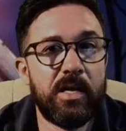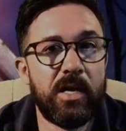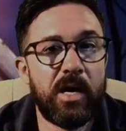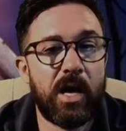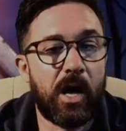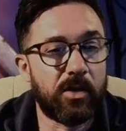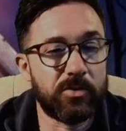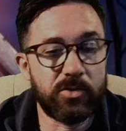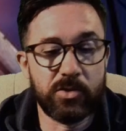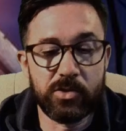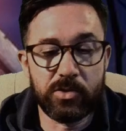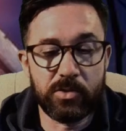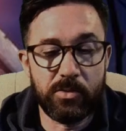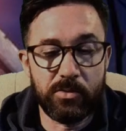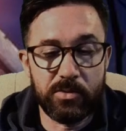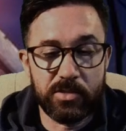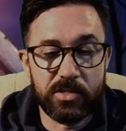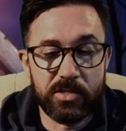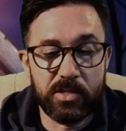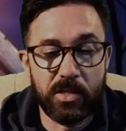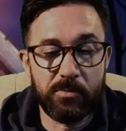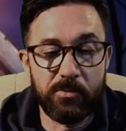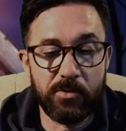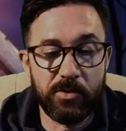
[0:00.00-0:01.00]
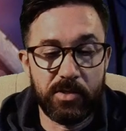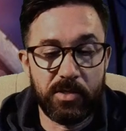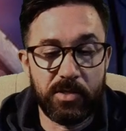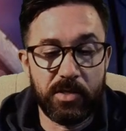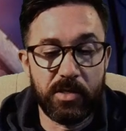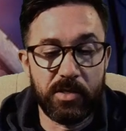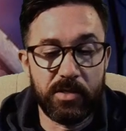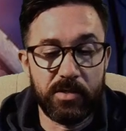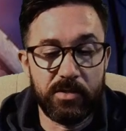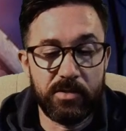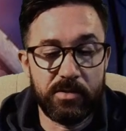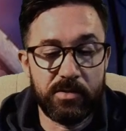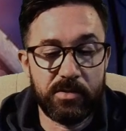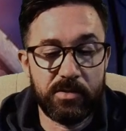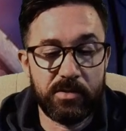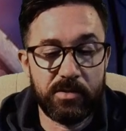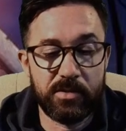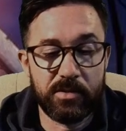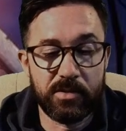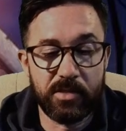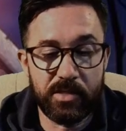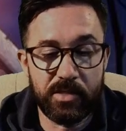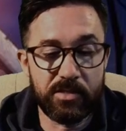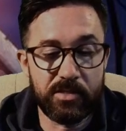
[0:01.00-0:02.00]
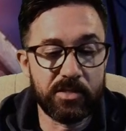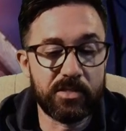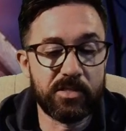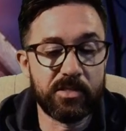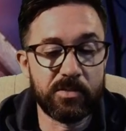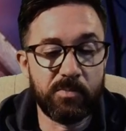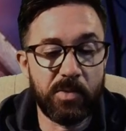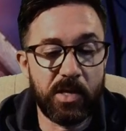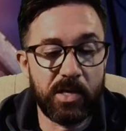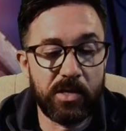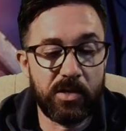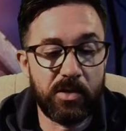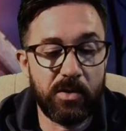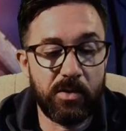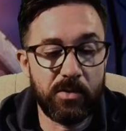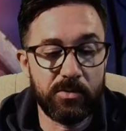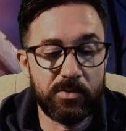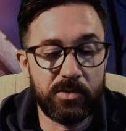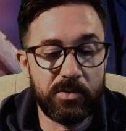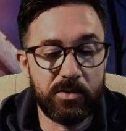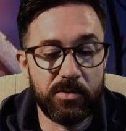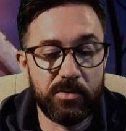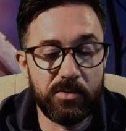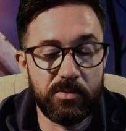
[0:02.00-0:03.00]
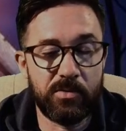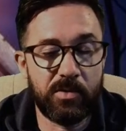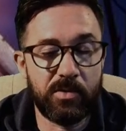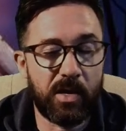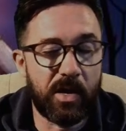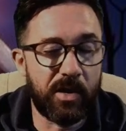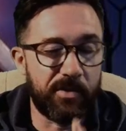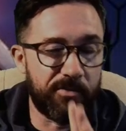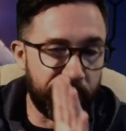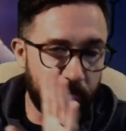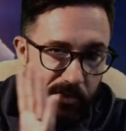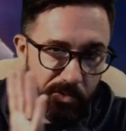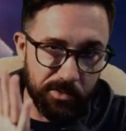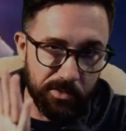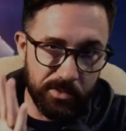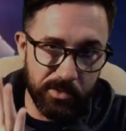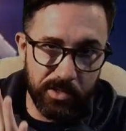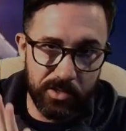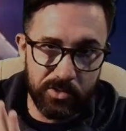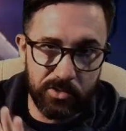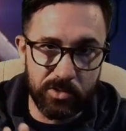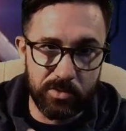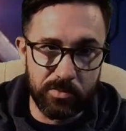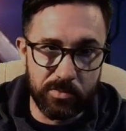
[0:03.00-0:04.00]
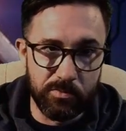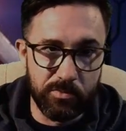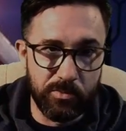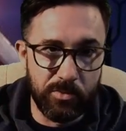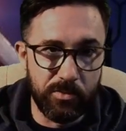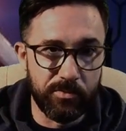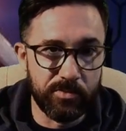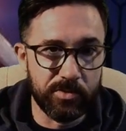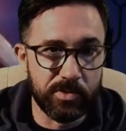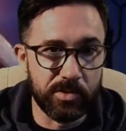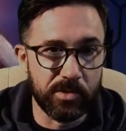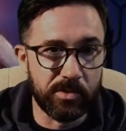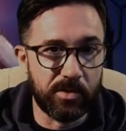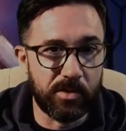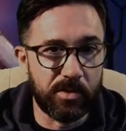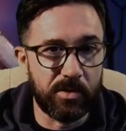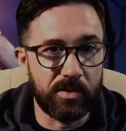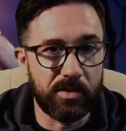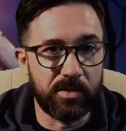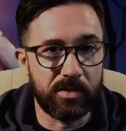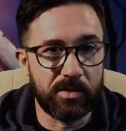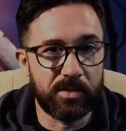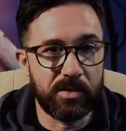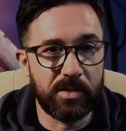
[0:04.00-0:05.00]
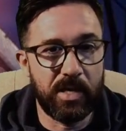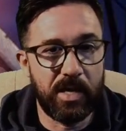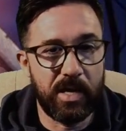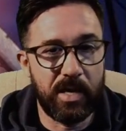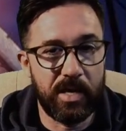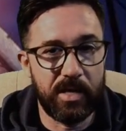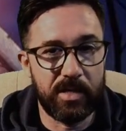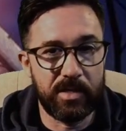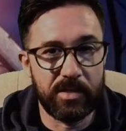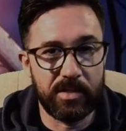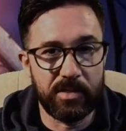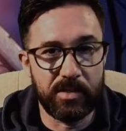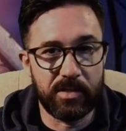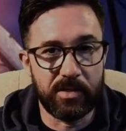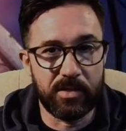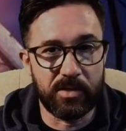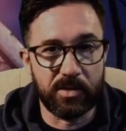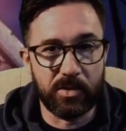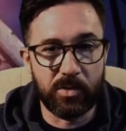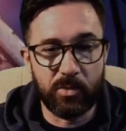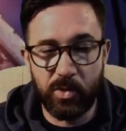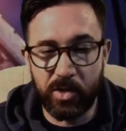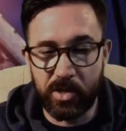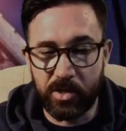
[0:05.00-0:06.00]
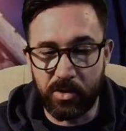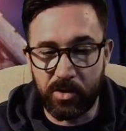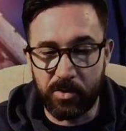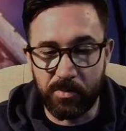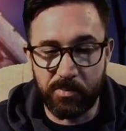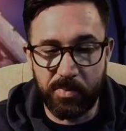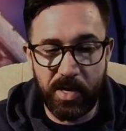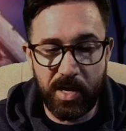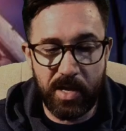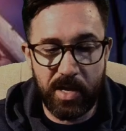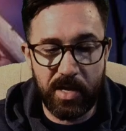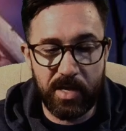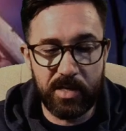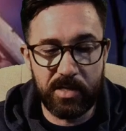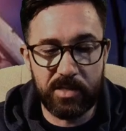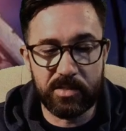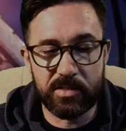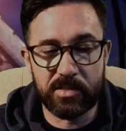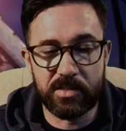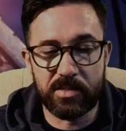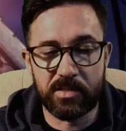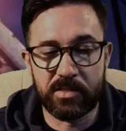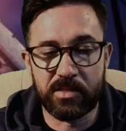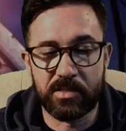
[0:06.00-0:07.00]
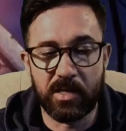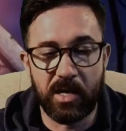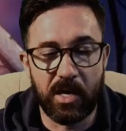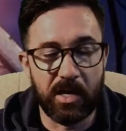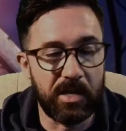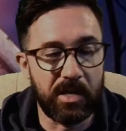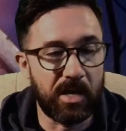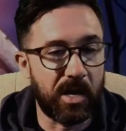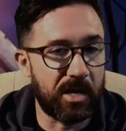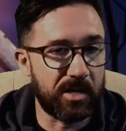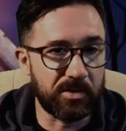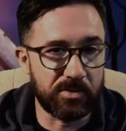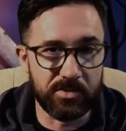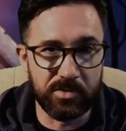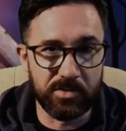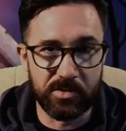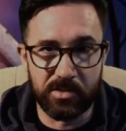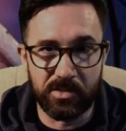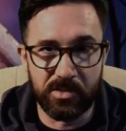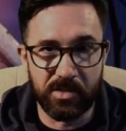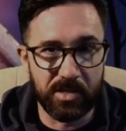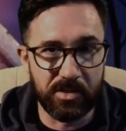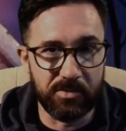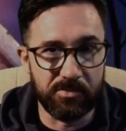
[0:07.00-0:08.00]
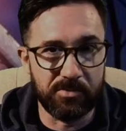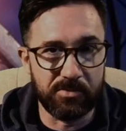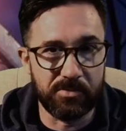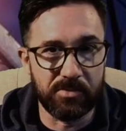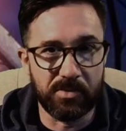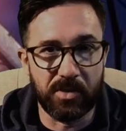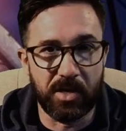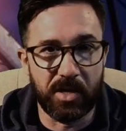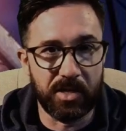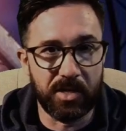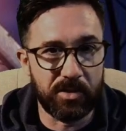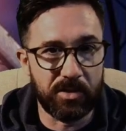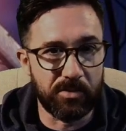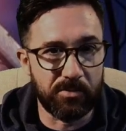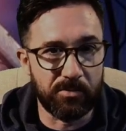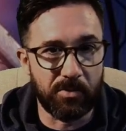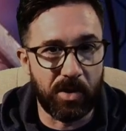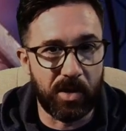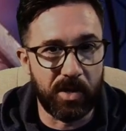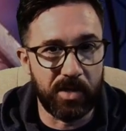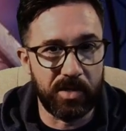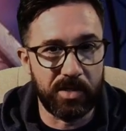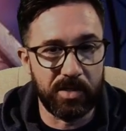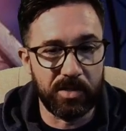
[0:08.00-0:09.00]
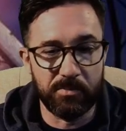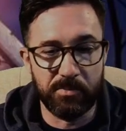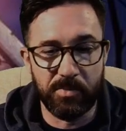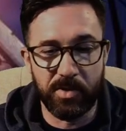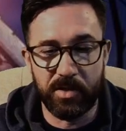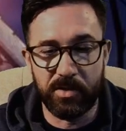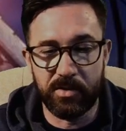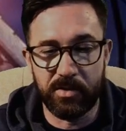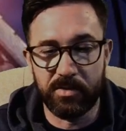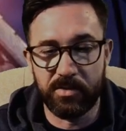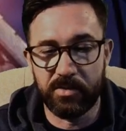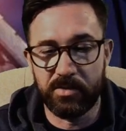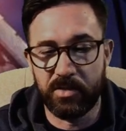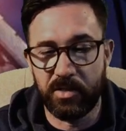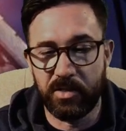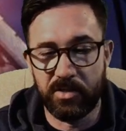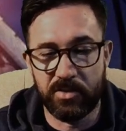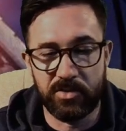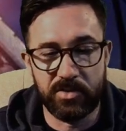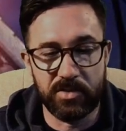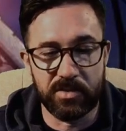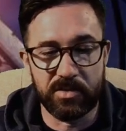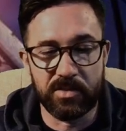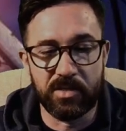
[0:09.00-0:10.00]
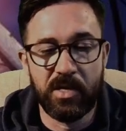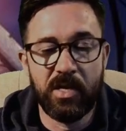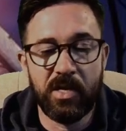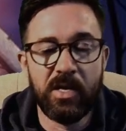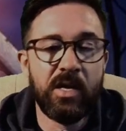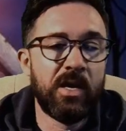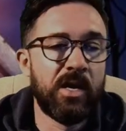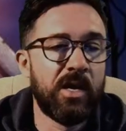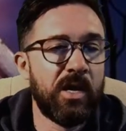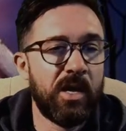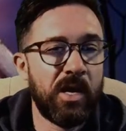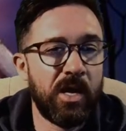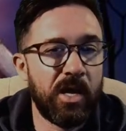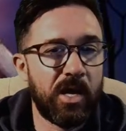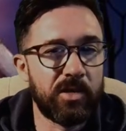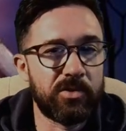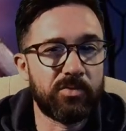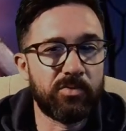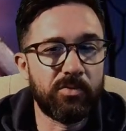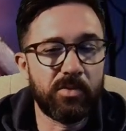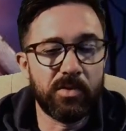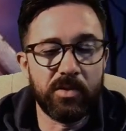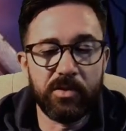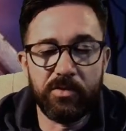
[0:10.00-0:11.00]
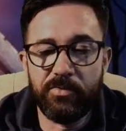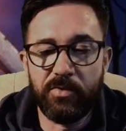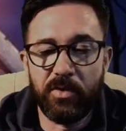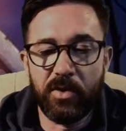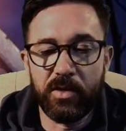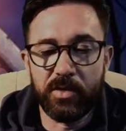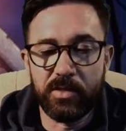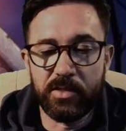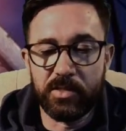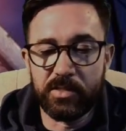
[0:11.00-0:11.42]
I'll just go to Summer and Night. Like this is my go-to. I feel it just moves along at a quicker pace. I honestly like the writing better. It's just, it's really fun.